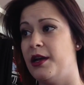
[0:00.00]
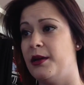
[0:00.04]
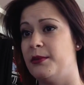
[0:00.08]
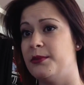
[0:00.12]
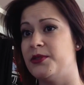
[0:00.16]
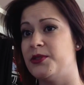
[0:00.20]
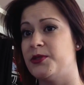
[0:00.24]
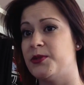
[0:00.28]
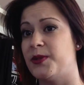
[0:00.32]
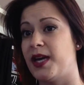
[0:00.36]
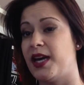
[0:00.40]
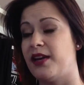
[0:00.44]

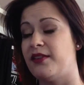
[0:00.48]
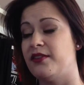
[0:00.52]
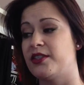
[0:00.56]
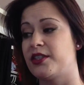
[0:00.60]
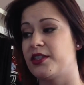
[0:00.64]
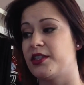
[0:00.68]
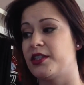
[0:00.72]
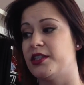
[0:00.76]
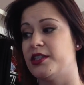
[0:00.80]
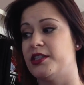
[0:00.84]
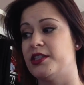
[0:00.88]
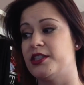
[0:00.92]
Do I have a
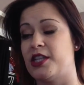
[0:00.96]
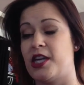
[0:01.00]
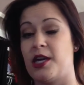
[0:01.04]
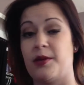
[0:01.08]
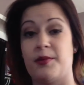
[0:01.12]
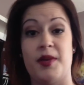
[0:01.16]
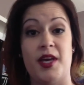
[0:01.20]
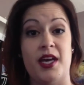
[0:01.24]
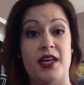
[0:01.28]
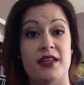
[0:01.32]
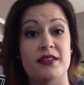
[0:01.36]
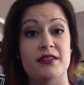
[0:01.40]
current job?
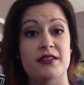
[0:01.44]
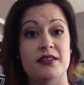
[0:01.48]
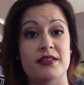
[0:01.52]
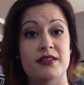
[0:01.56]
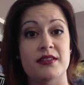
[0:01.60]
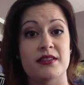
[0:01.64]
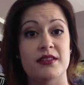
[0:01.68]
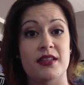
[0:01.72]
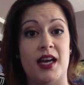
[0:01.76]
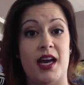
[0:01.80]
Yes,